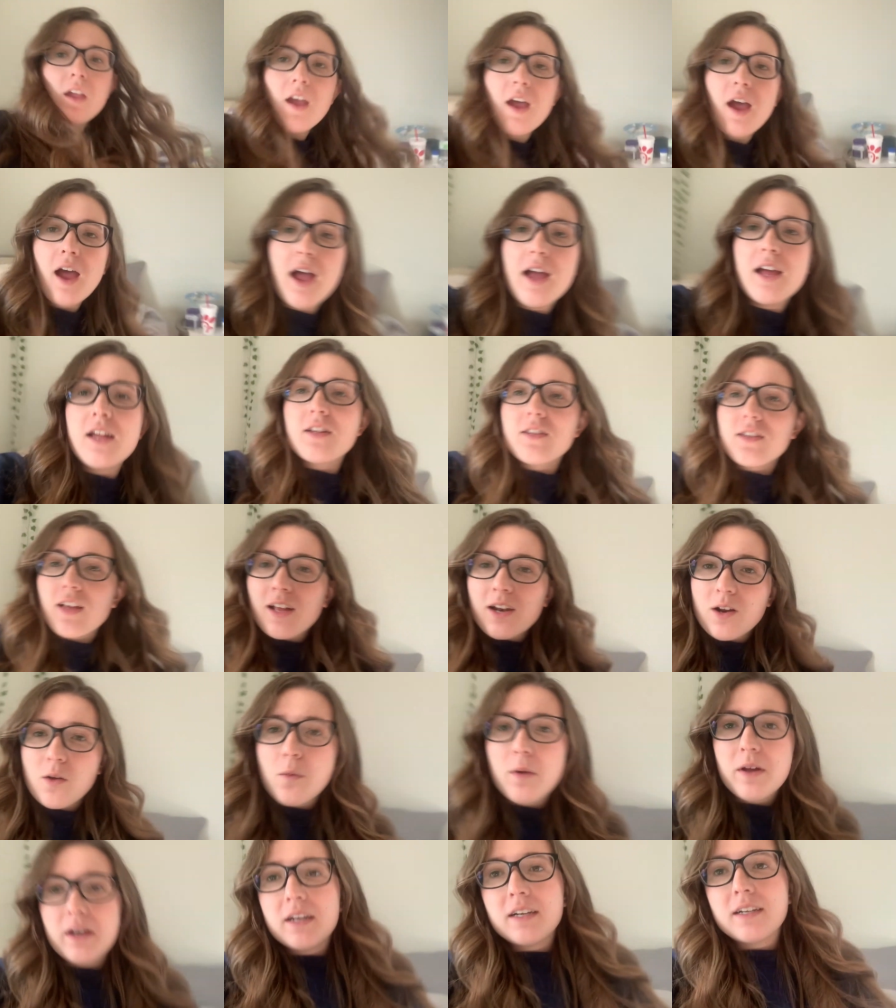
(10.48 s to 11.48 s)
I just kind of
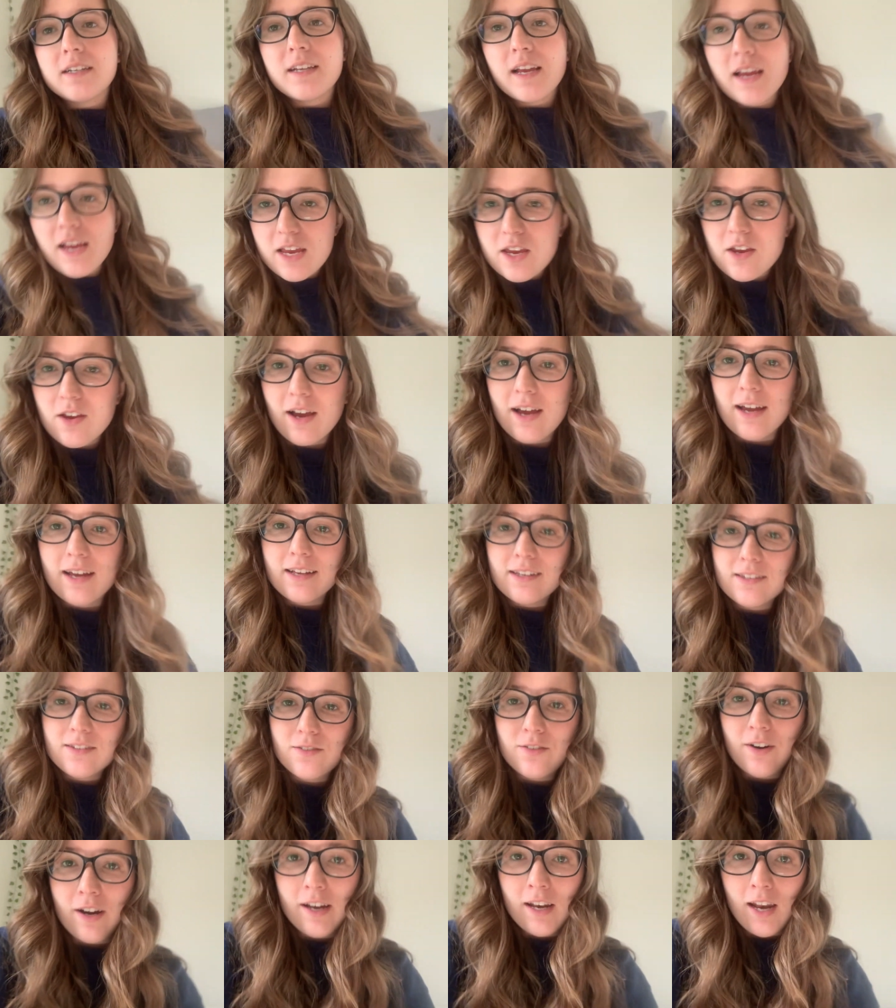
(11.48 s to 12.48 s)
wanted to take you guys
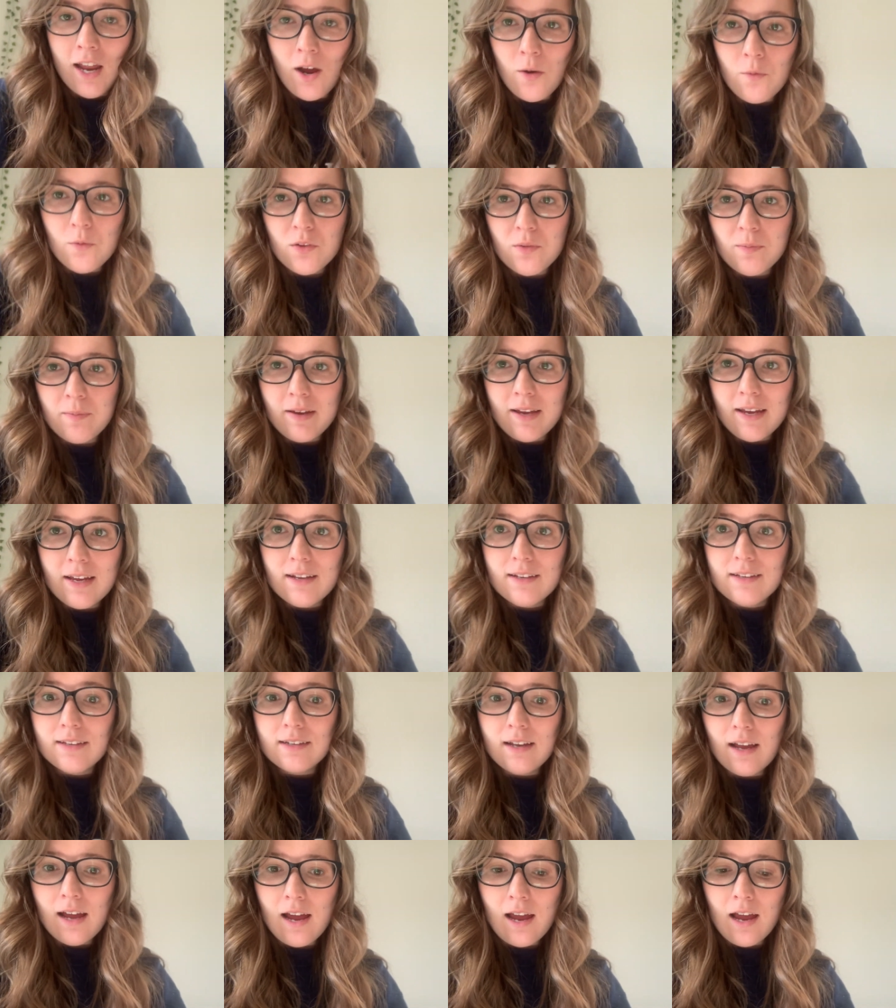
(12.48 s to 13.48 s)
right now with me
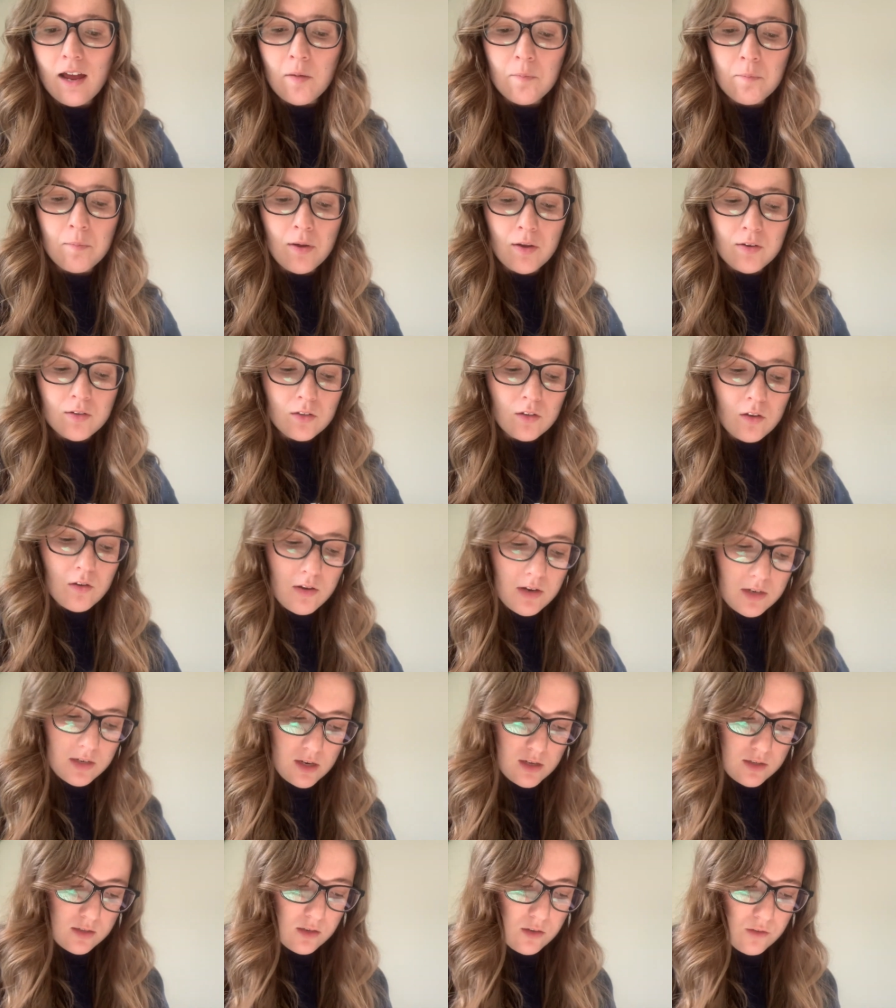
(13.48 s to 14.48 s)
today. I'm about to go get
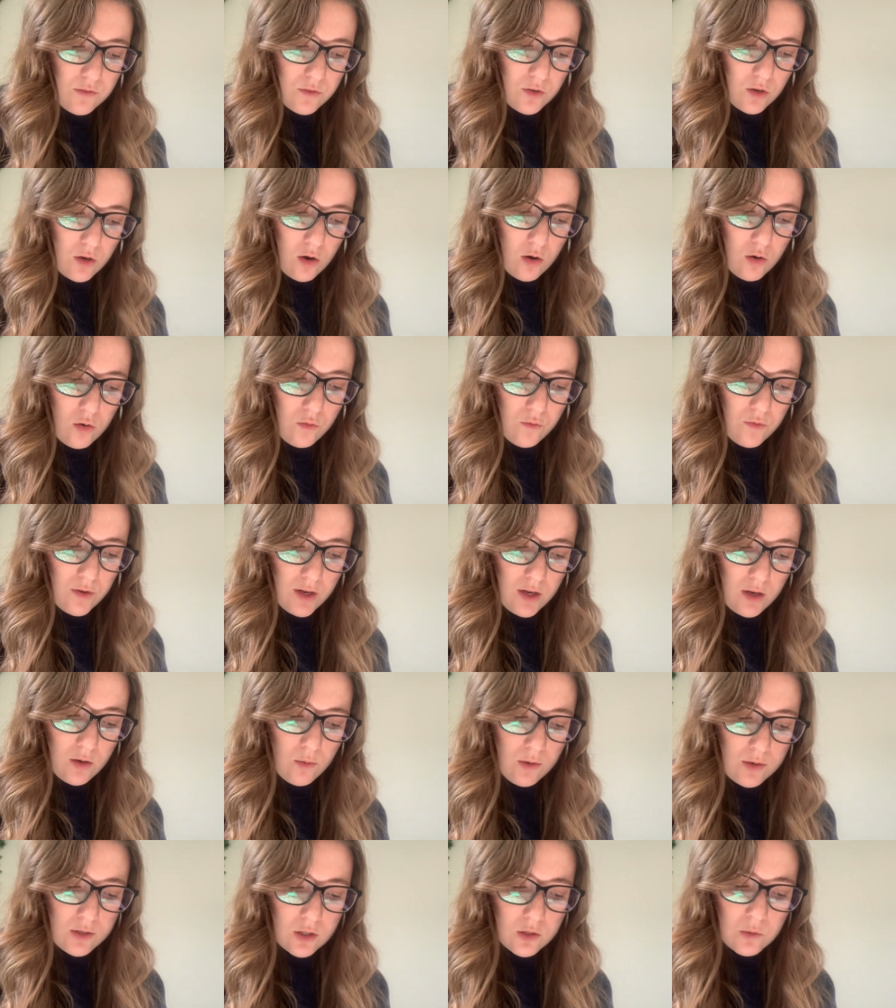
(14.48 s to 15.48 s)
tested for COVID,
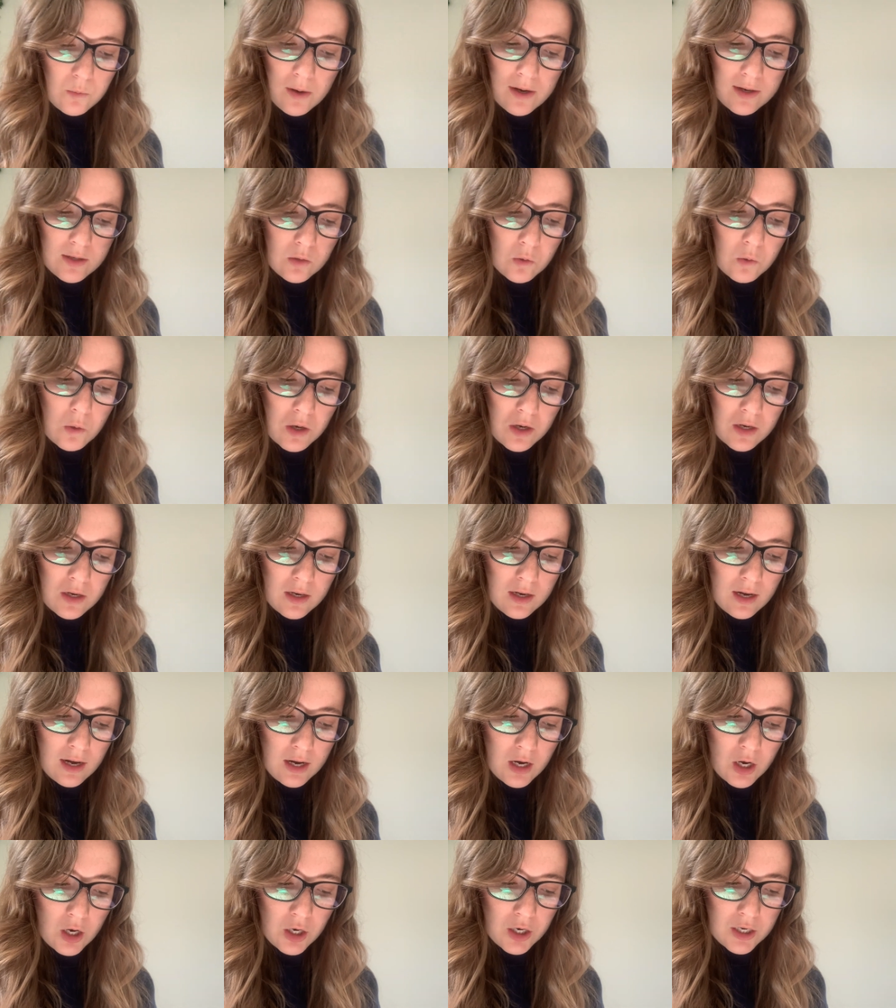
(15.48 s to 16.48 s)
which is why Lauren and
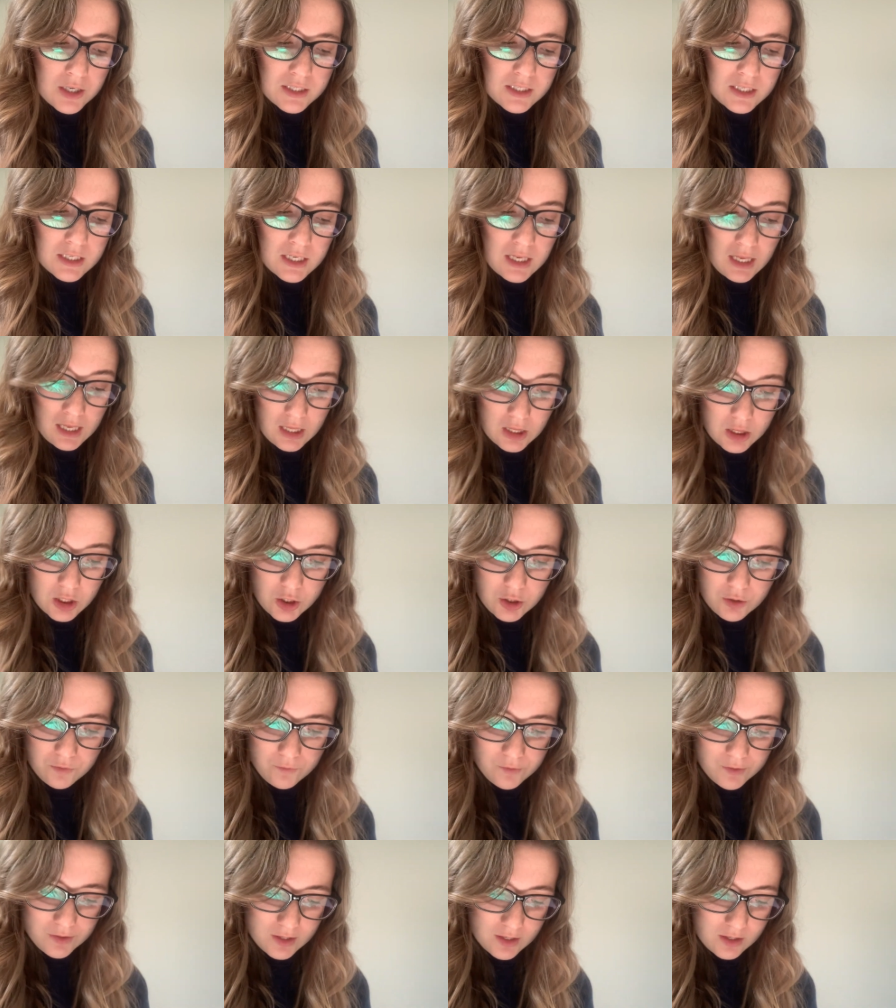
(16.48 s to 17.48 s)
I aren't together
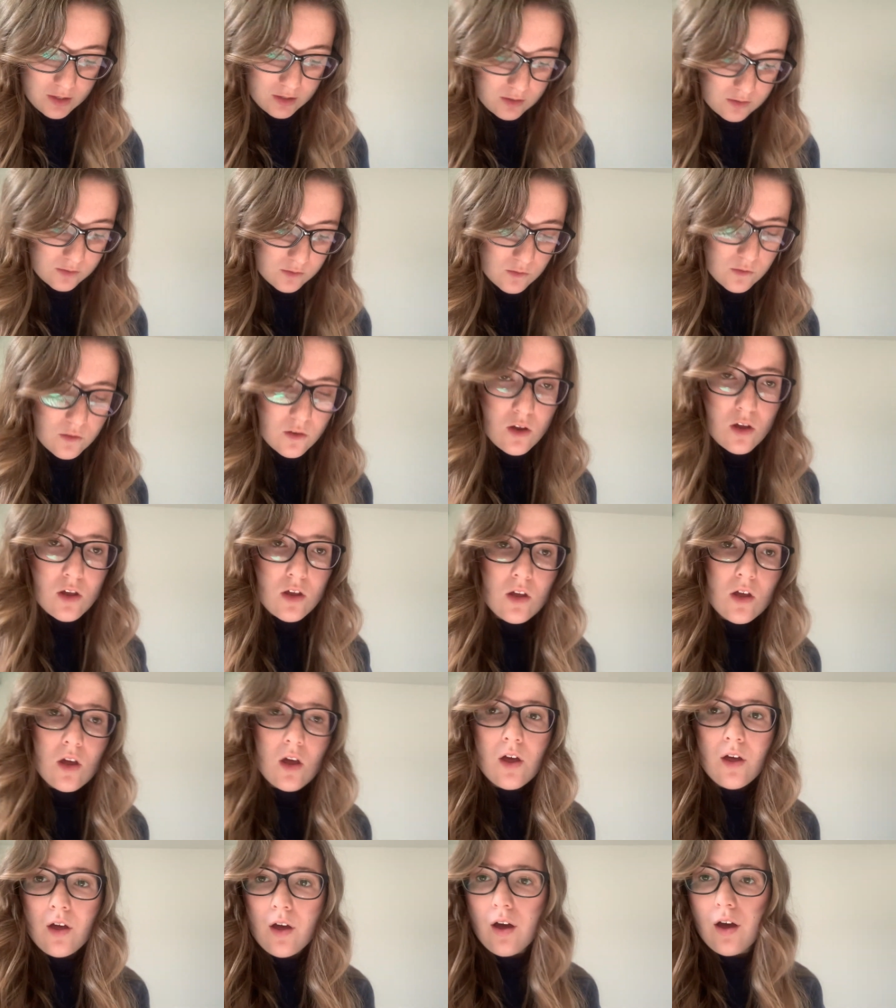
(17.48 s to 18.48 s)
for this.
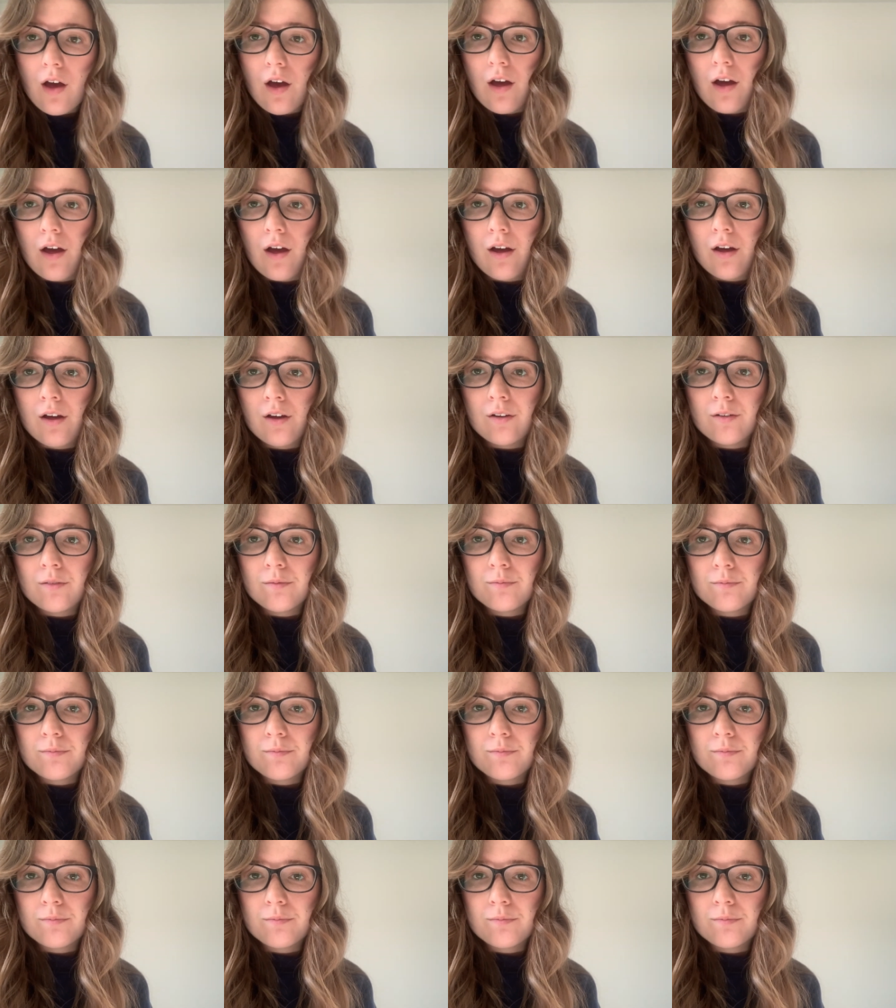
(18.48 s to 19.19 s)
I